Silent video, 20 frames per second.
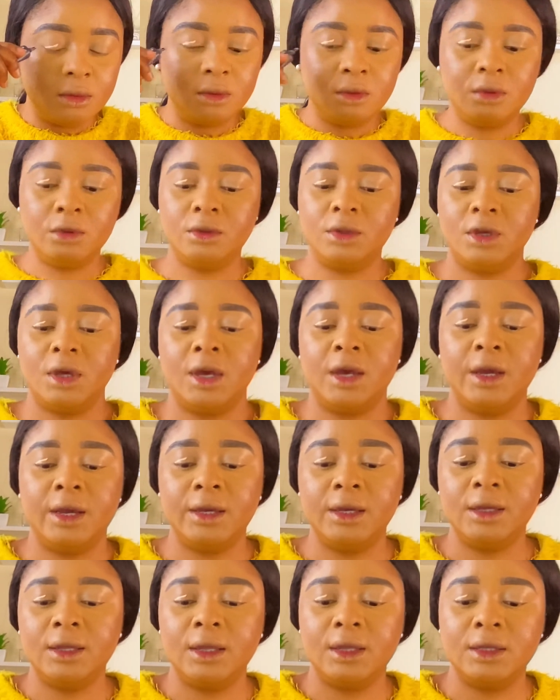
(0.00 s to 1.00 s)

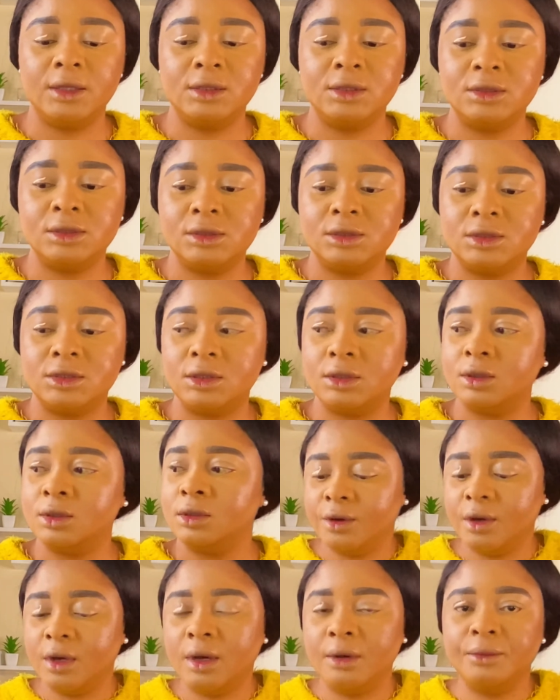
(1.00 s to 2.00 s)
Okay, and
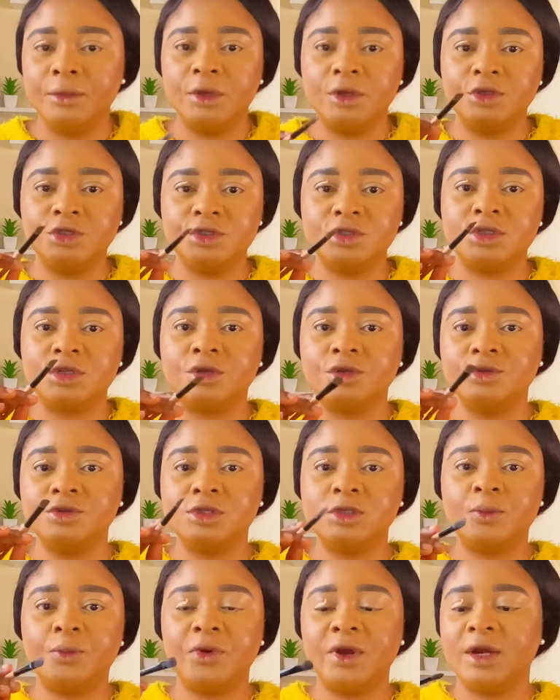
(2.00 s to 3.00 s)
I'm just going to
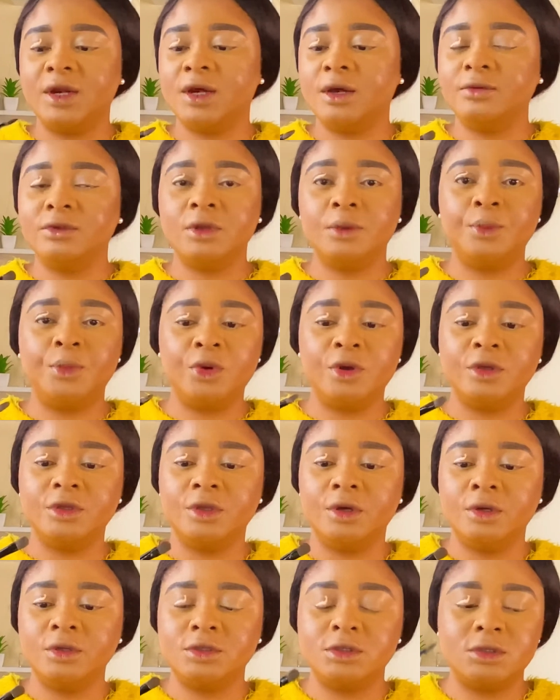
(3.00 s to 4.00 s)
spread out the
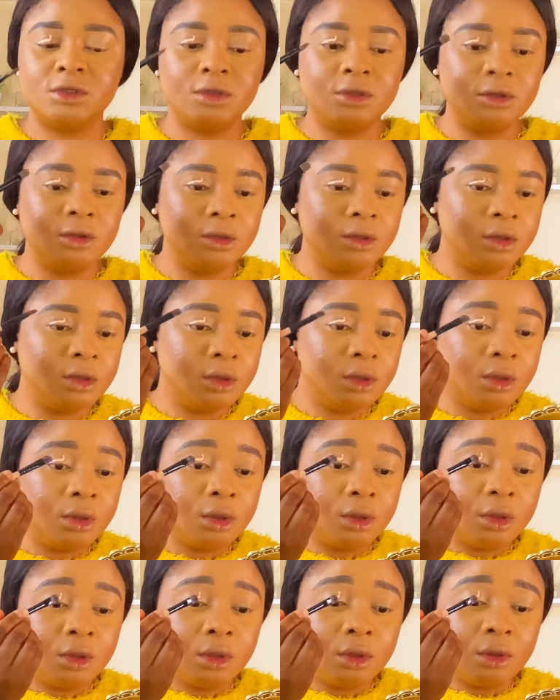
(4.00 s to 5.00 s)
product
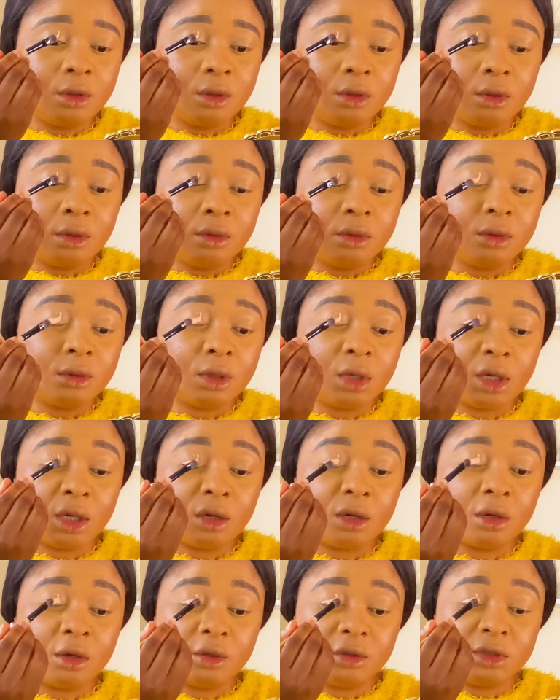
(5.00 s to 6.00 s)

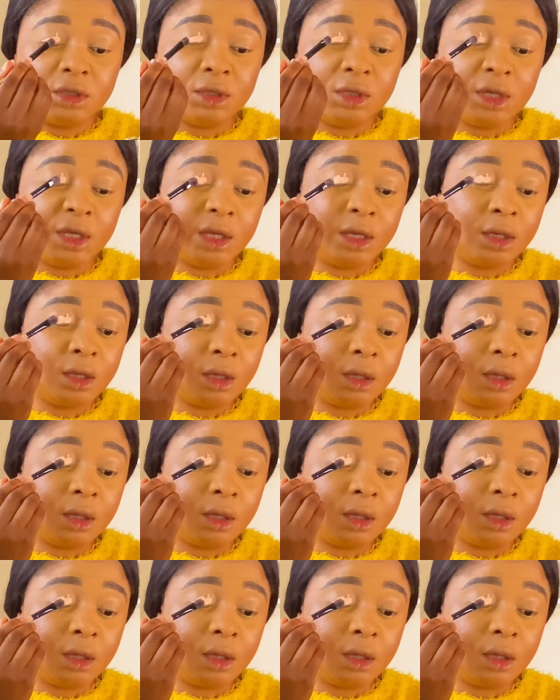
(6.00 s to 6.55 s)
accordingly.